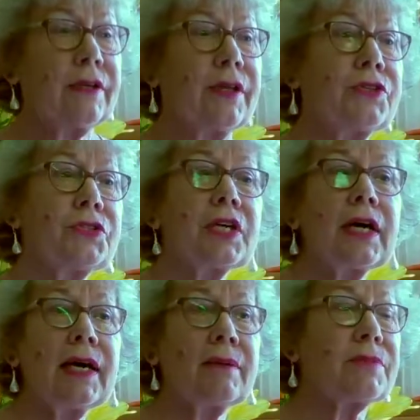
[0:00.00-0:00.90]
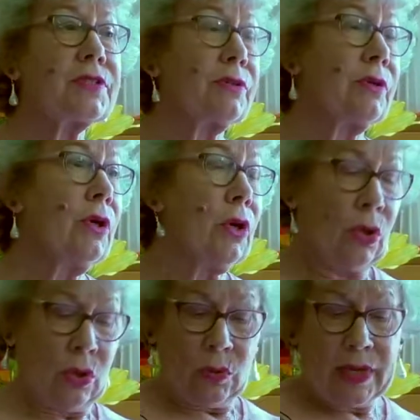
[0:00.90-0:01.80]
those times
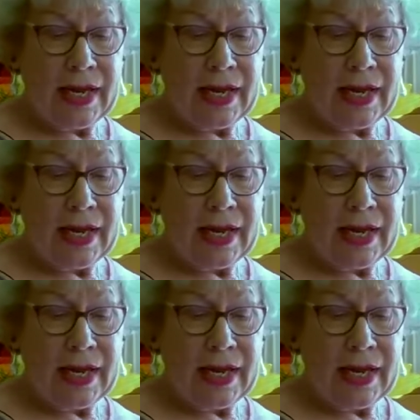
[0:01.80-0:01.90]
when